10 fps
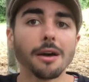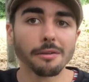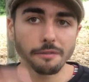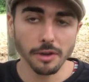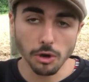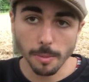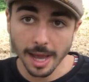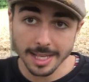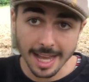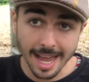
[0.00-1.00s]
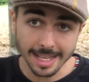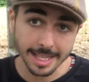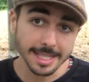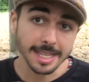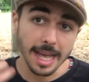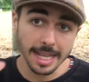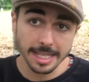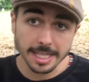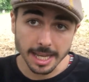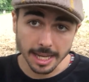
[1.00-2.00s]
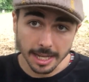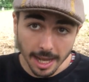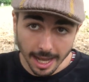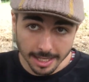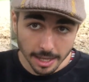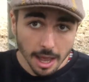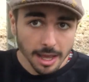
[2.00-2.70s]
film has access to editing and